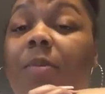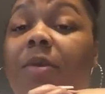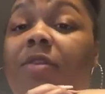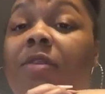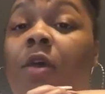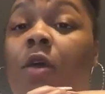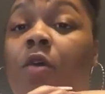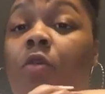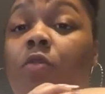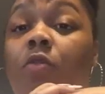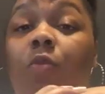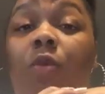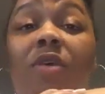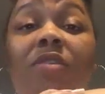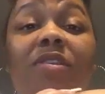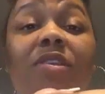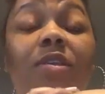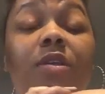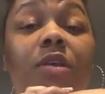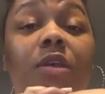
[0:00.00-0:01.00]
His health
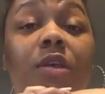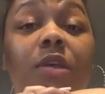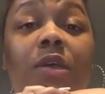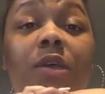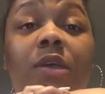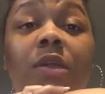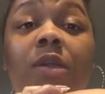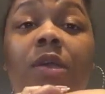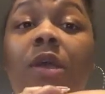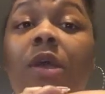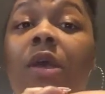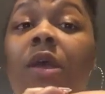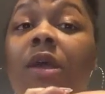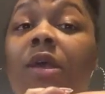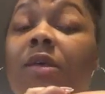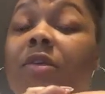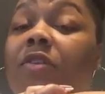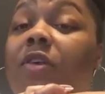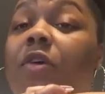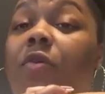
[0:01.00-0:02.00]
wasn't good.
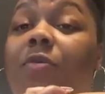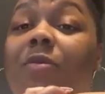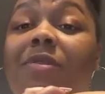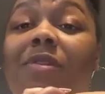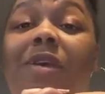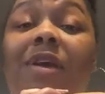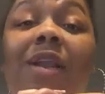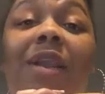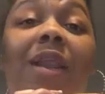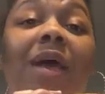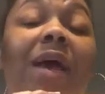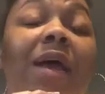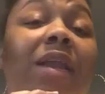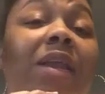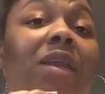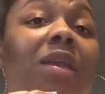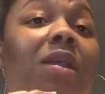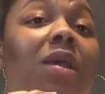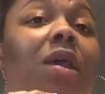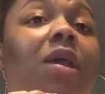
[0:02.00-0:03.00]
His health was
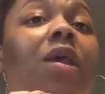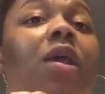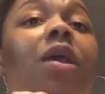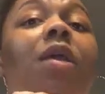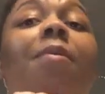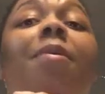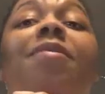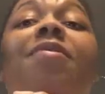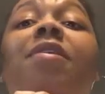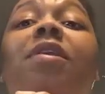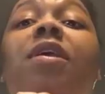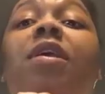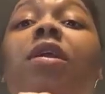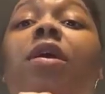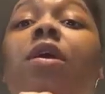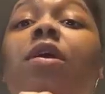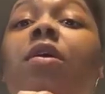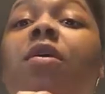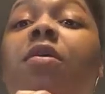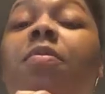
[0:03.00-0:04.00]
declining. He wasn't in a
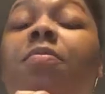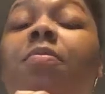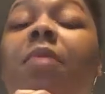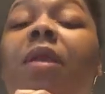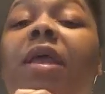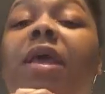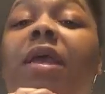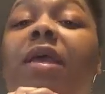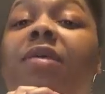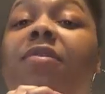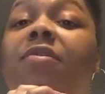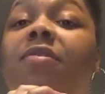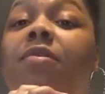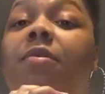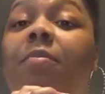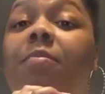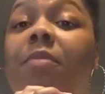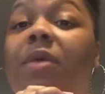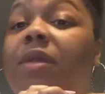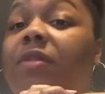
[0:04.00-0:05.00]
good place
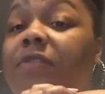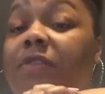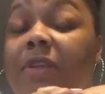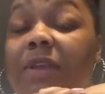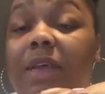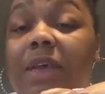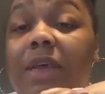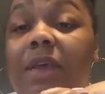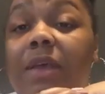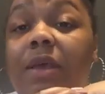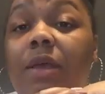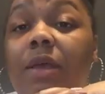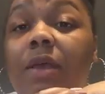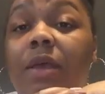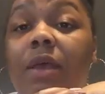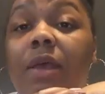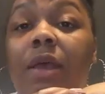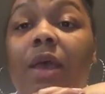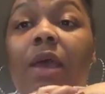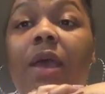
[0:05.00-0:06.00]
mentally,
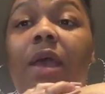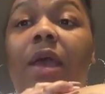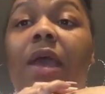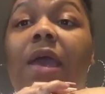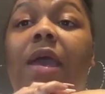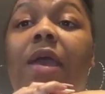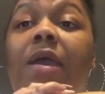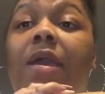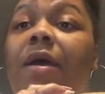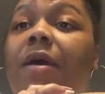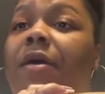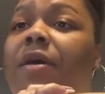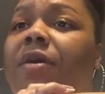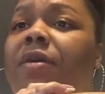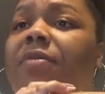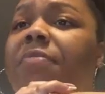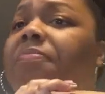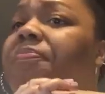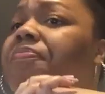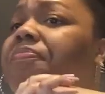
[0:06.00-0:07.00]
and
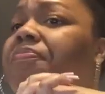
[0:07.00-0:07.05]
I